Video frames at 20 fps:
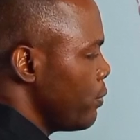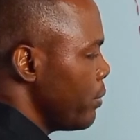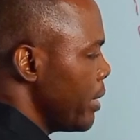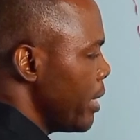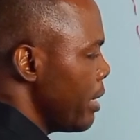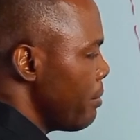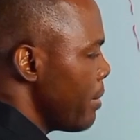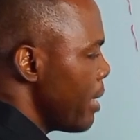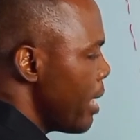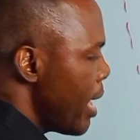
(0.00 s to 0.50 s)
to
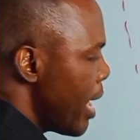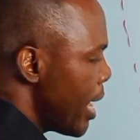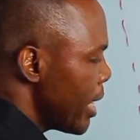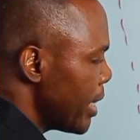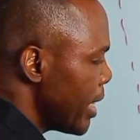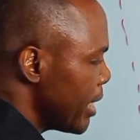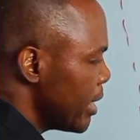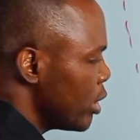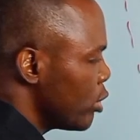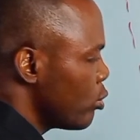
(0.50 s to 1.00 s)
name,
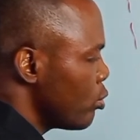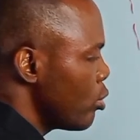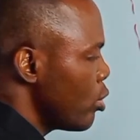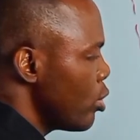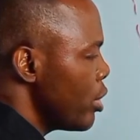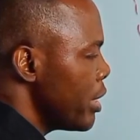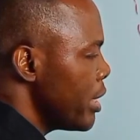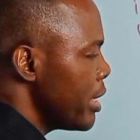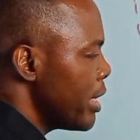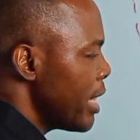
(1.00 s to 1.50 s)
and then it will
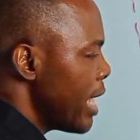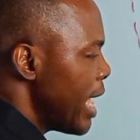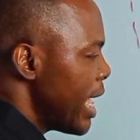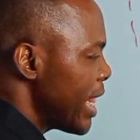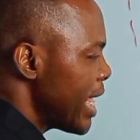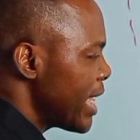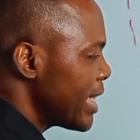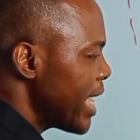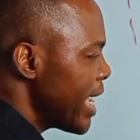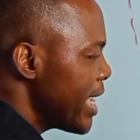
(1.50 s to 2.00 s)
go in
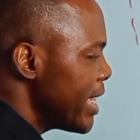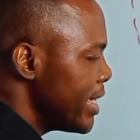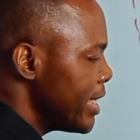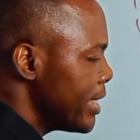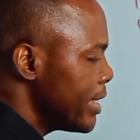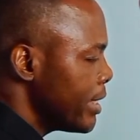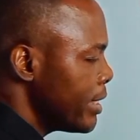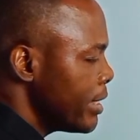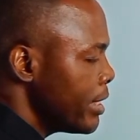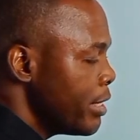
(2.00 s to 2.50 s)
and assign
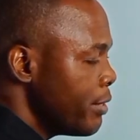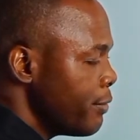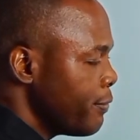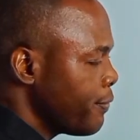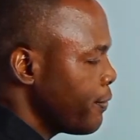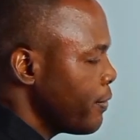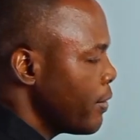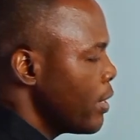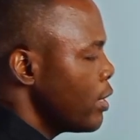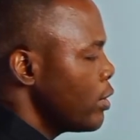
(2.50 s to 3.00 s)
this if
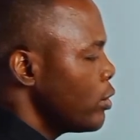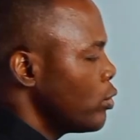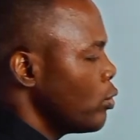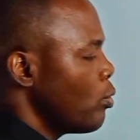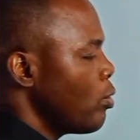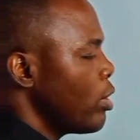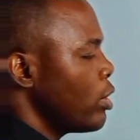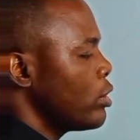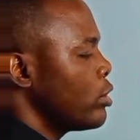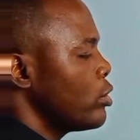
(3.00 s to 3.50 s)
to
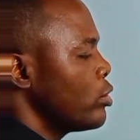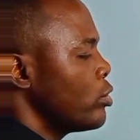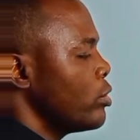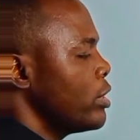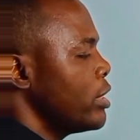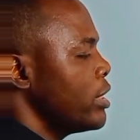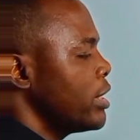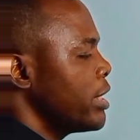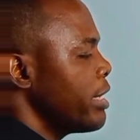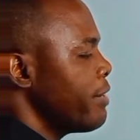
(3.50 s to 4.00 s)
what? To
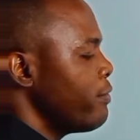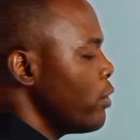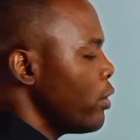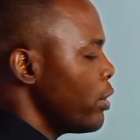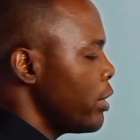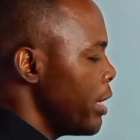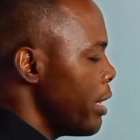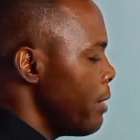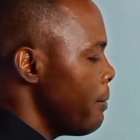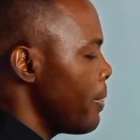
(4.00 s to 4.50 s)
this
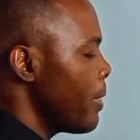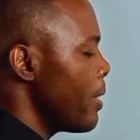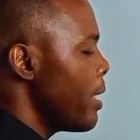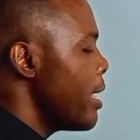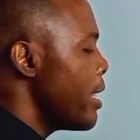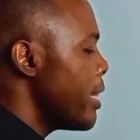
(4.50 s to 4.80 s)
self.name.